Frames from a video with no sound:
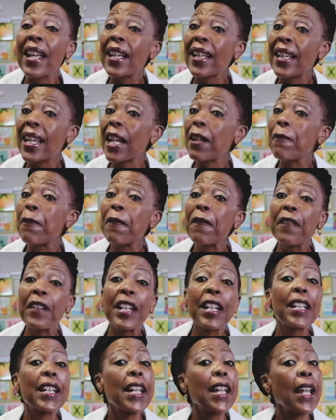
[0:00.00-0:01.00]
can
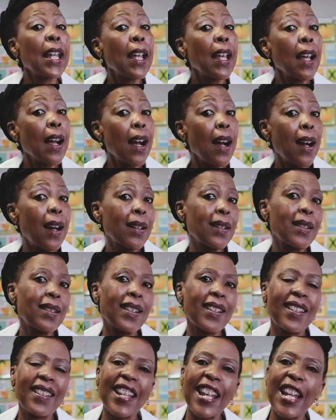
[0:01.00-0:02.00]
freely
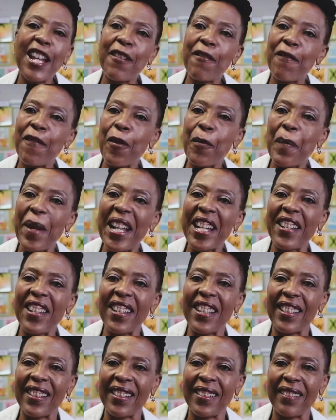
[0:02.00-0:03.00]
access the
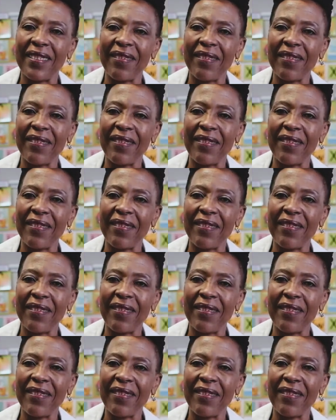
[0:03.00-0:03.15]
information.